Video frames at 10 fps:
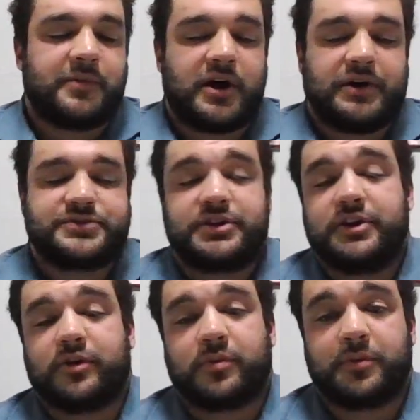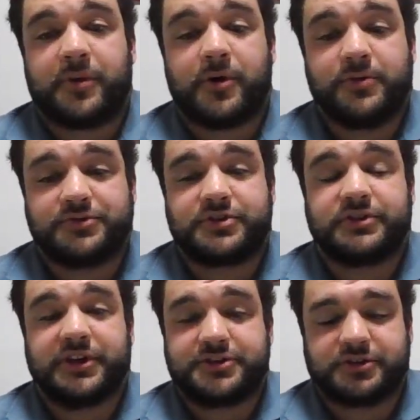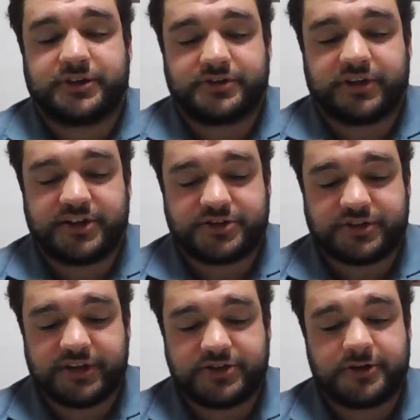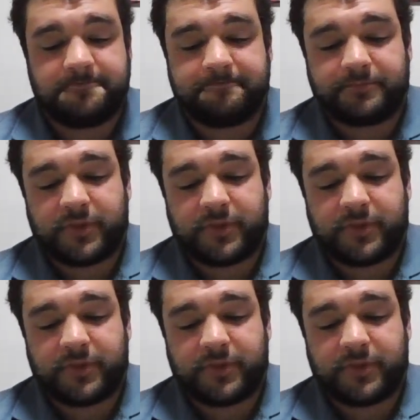policy or proposed legislation.